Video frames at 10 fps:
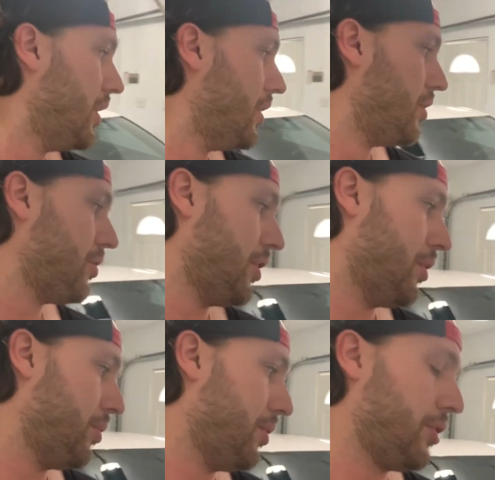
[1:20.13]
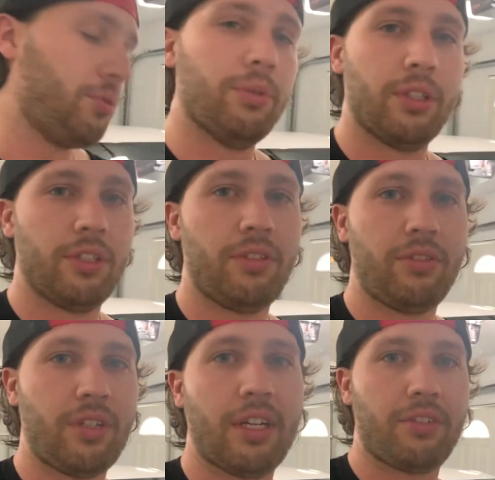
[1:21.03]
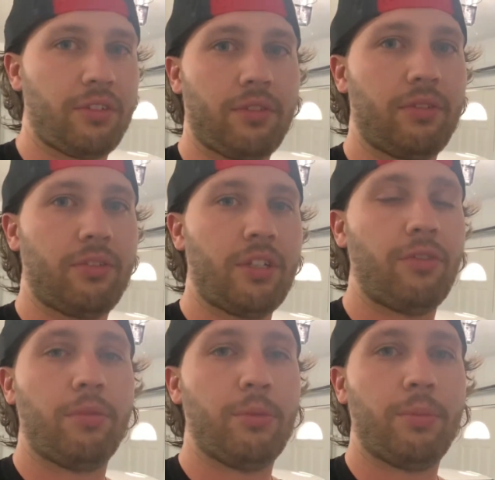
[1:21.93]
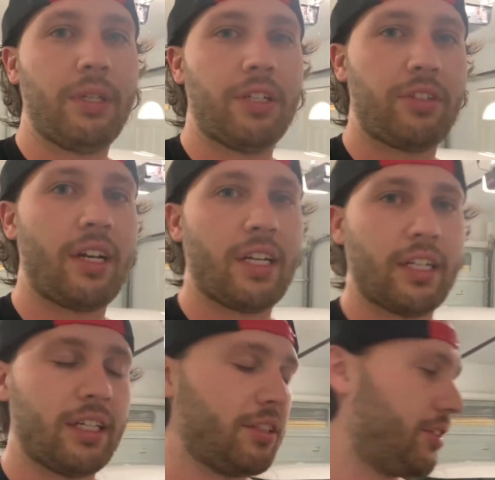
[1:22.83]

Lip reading: So this one, has several more PSI in it.